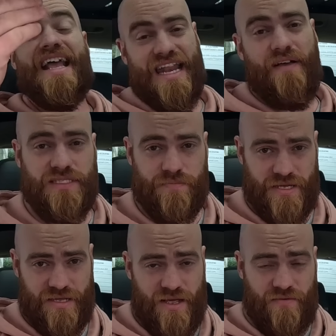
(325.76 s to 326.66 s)

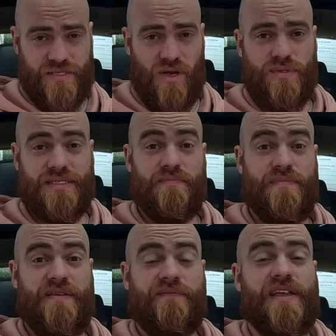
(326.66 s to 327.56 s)
inevitably results in
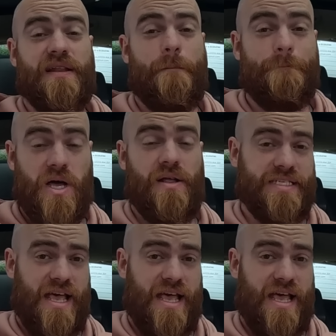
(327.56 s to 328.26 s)
me feeling burnt